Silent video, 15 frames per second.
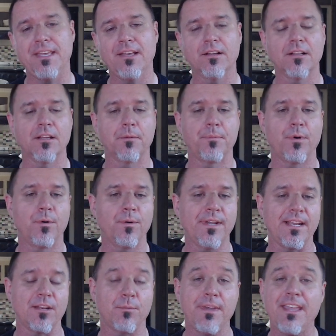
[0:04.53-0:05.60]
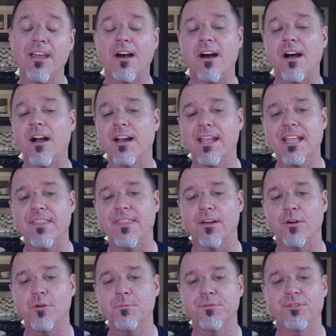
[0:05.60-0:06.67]
Beagle Point. We are in
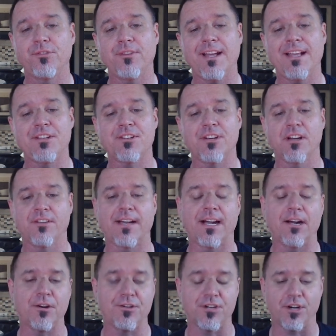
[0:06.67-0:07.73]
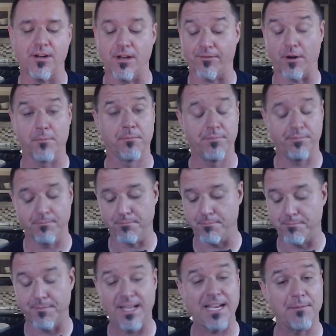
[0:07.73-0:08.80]
the home stretch of our
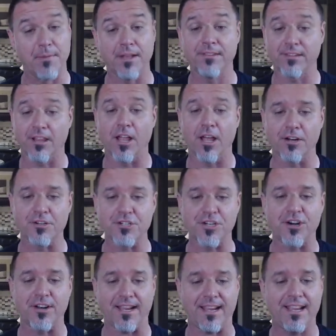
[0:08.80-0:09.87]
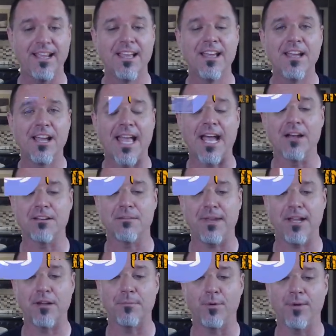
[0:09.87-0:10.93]
many months-long journey out to Beagle